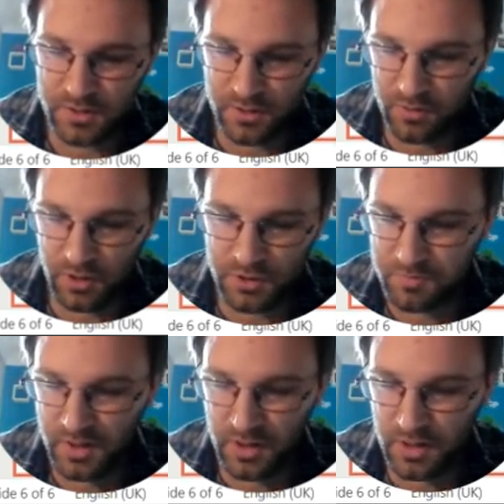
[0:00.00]
200
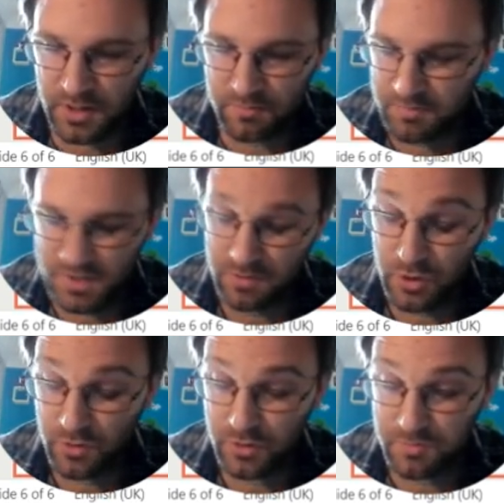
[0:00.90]

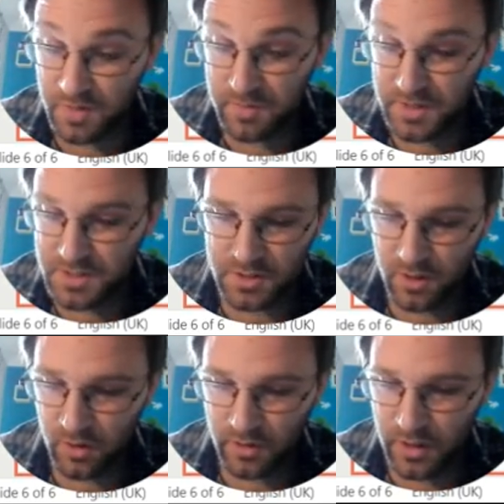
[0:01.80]
millimeters
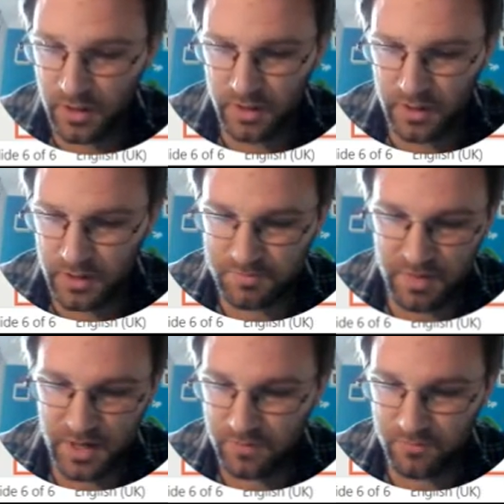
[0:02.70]
long, is
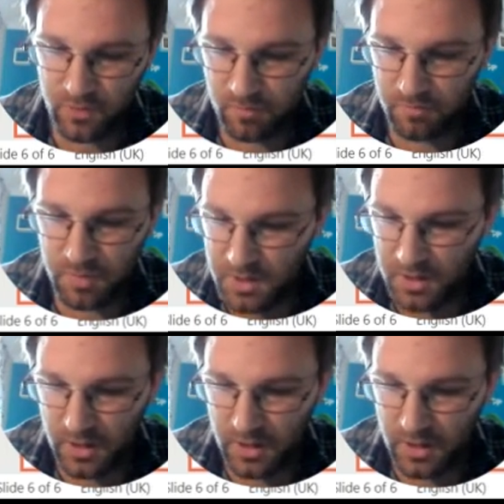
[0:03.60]
made from